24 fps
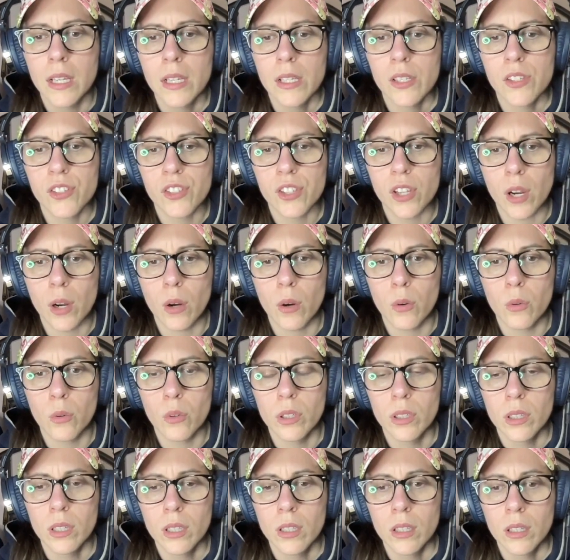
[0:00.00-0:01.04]

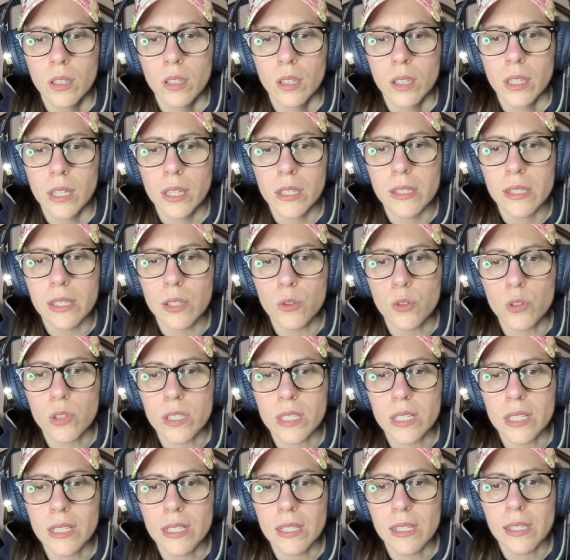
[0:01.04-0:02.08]
So it's
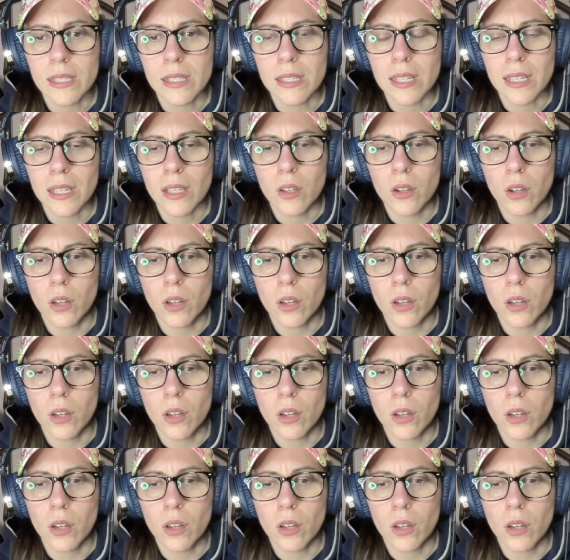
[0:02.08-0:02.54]
interesting to see